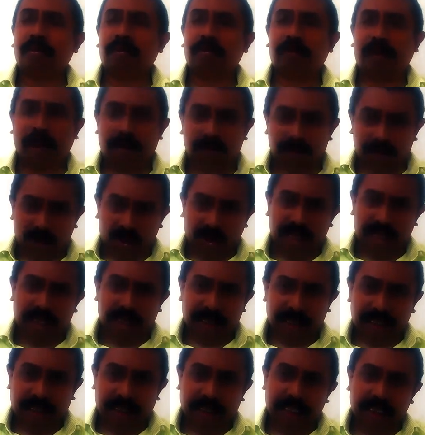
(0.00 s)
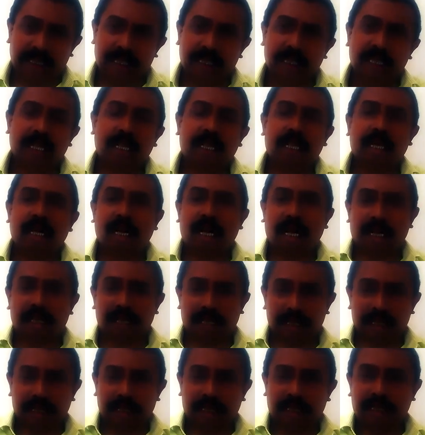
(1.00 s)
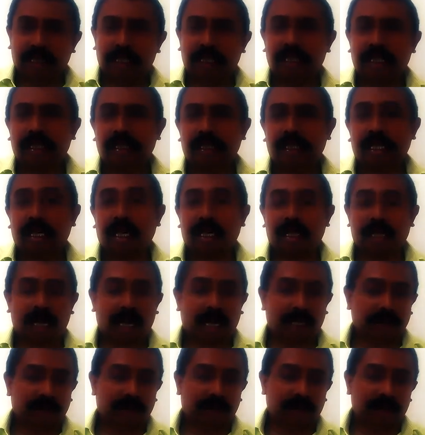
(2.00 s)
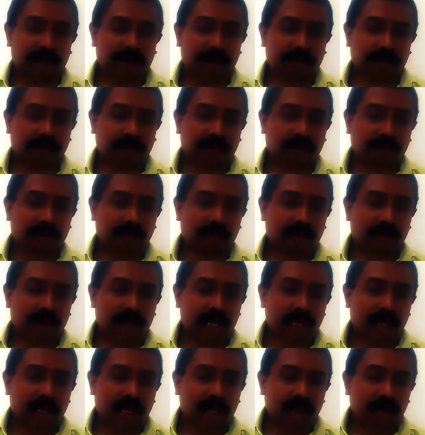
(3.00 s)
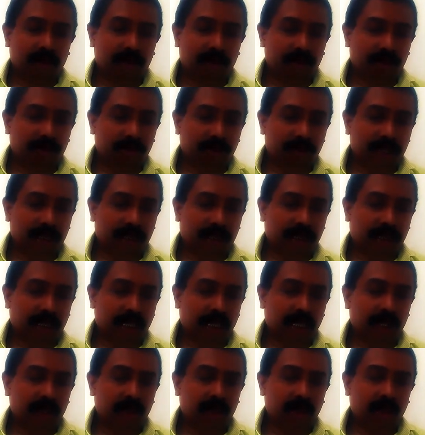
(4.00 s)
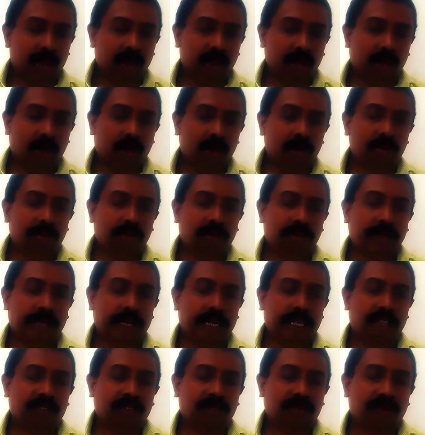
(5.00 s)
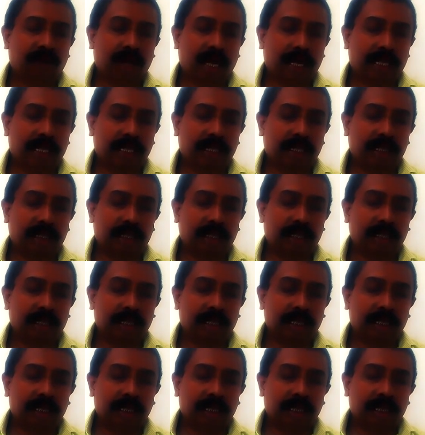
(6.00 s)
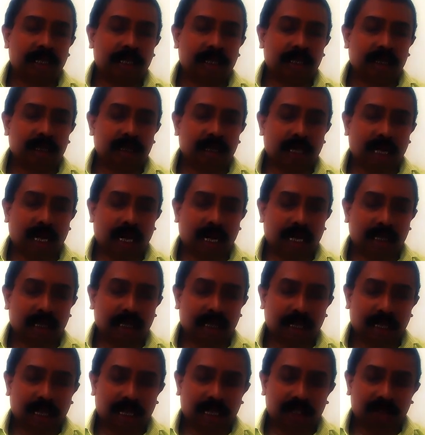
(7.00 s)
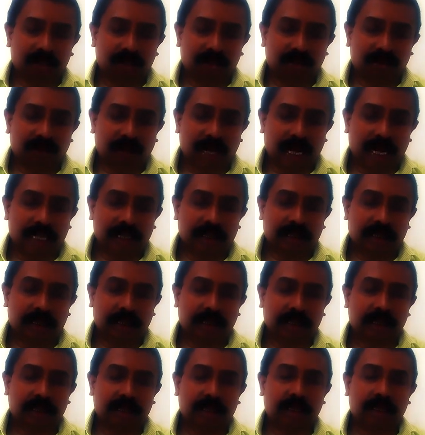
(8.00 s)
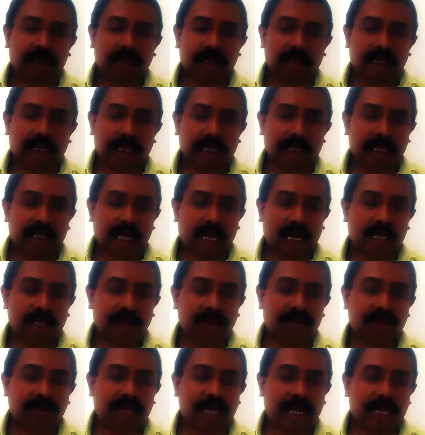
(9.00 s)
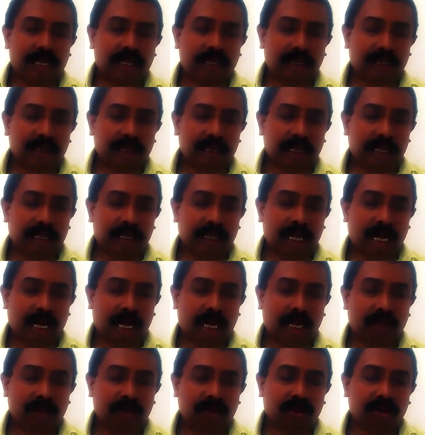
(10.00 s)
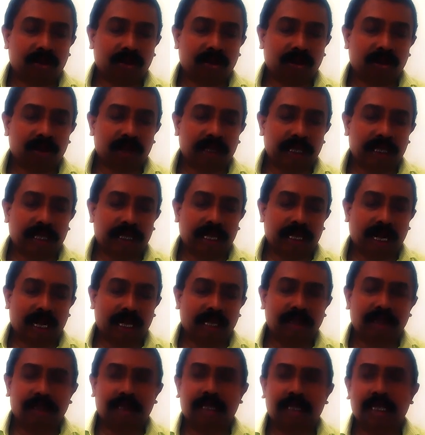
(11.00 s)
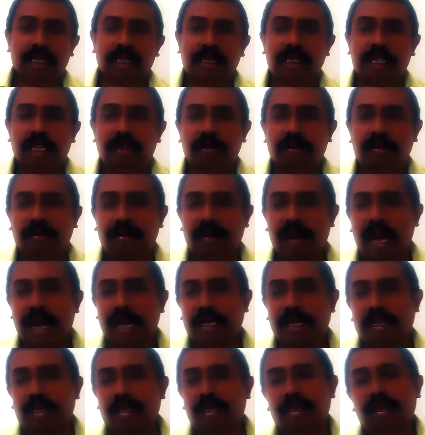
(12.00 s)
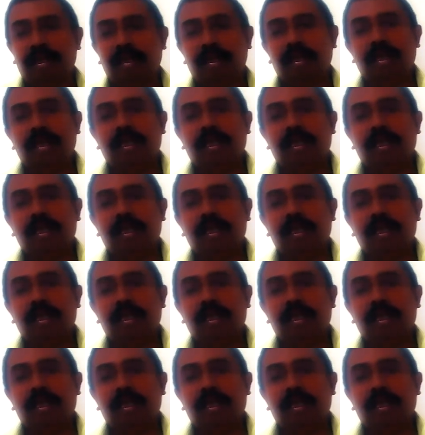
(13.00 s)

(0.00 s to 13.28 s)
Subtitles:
flamboyant tree under tree, they are dancing. With long braids flying, dark eyes flashing, they danced and they danced, or they danced till they bled.